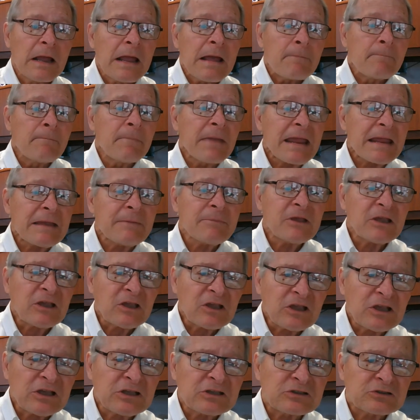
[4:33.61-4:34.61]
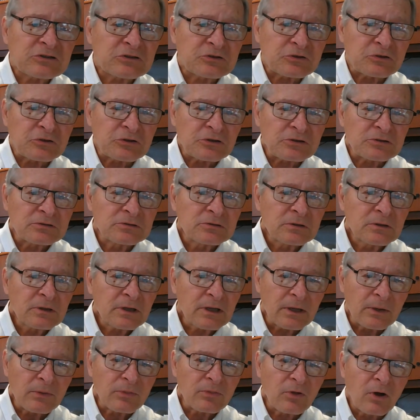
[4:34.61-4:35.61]
Maybe Easter,
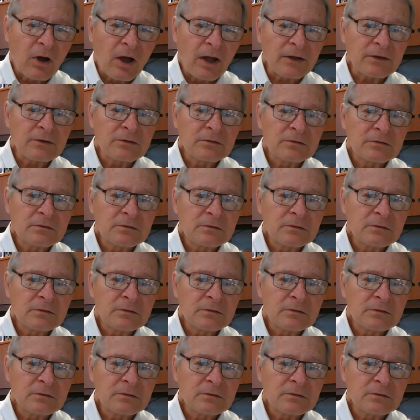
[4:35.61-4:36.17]
it thought,